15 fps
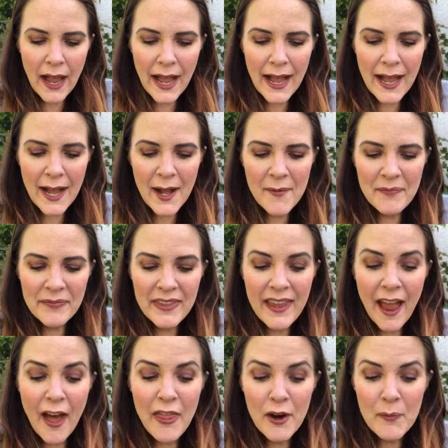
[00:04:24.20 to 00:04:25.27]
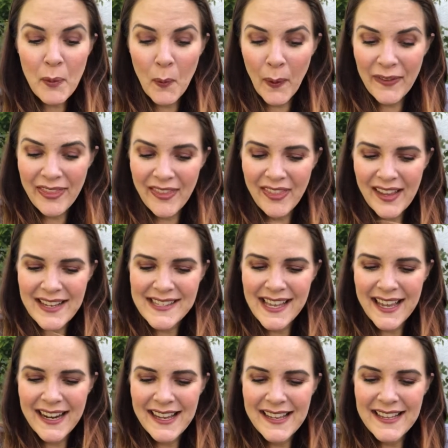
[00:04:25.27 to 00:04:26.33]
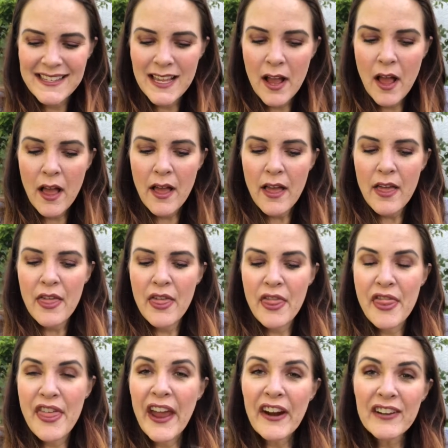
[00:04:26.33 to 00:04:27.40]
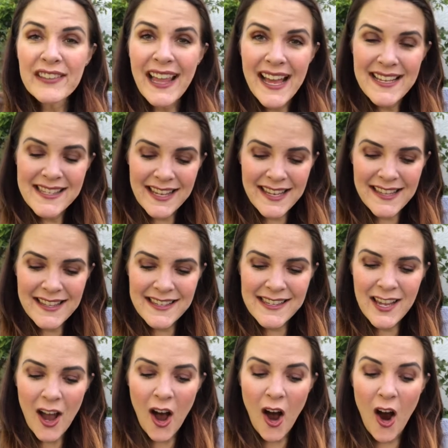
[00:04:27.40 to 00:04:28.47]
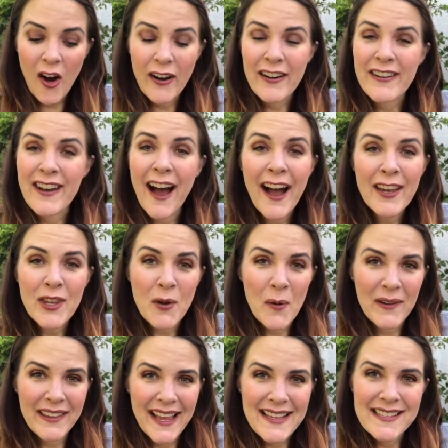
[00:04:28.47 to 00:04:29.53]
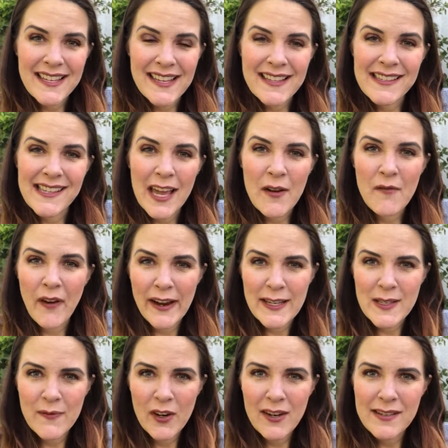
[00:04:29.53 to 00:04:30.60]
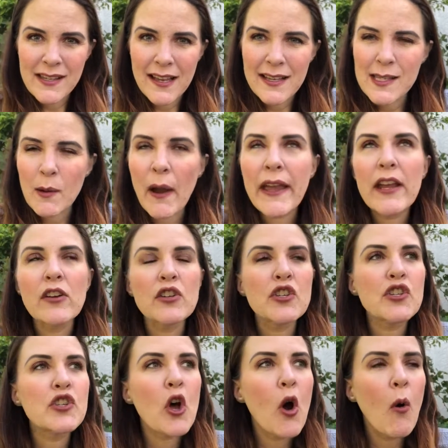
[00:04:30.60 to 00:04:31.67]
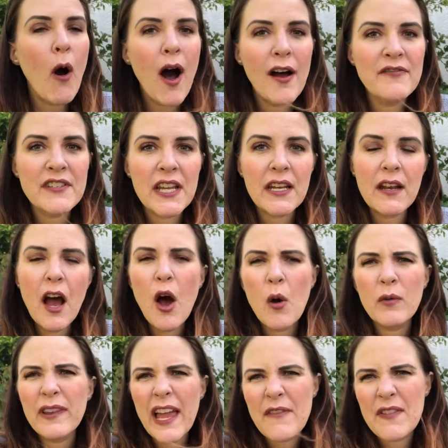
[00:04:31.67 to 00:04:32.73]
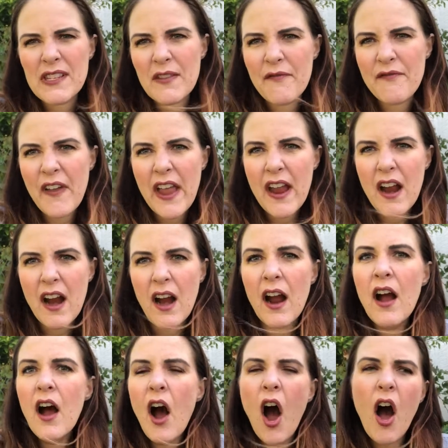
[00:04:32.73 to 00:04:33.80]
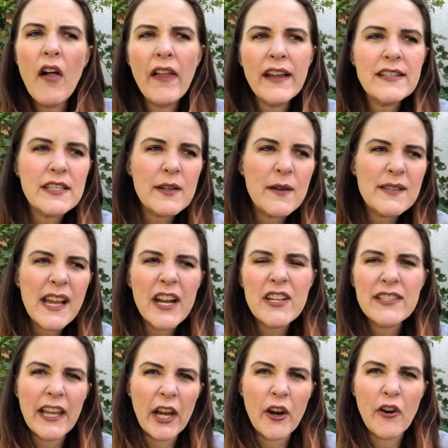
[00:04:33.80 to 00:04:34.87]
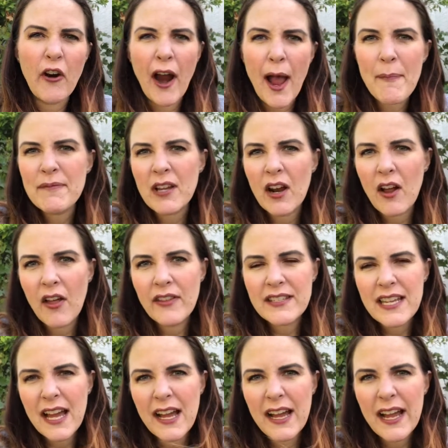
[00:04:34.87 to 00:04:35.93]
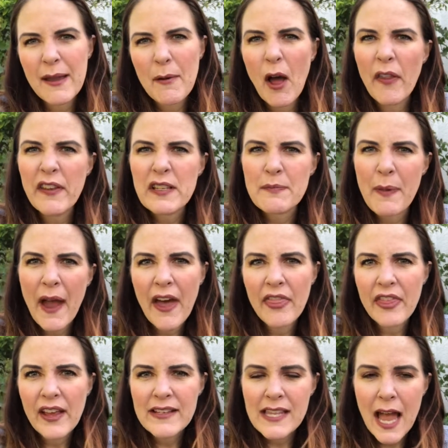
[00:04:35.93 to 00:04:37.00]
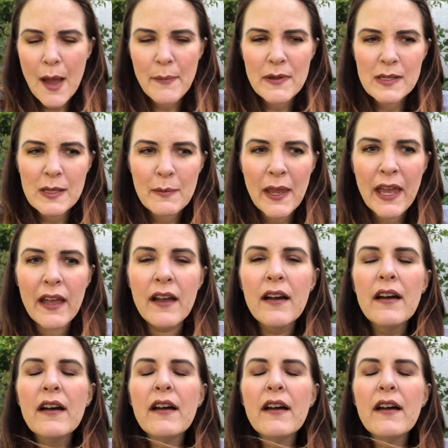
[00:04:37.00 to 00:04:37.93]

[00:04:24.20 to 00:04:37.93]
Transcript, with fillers: Um, the other point that they said is their lessons are not your lessons and vice versa. So I hear so often, oh, life isn't fair. All I do is I just get crapped on all the time and all these bad things happen to me.